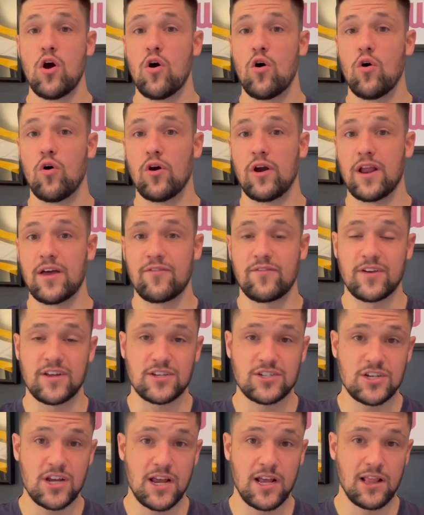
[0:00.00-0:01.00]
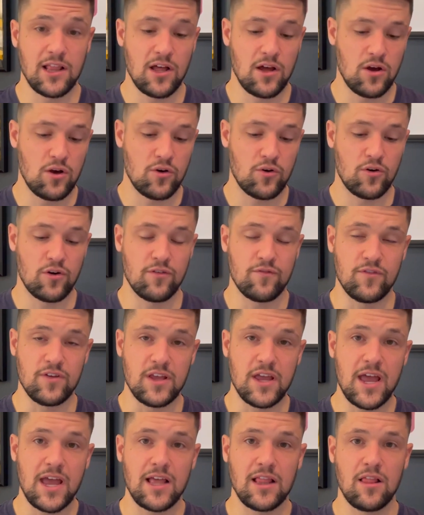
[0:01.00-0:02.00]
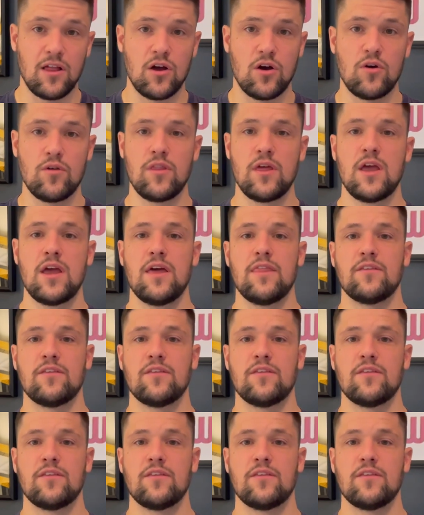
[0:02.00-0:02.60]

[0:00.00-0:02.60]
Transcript: or an FHA loan or a VA loan,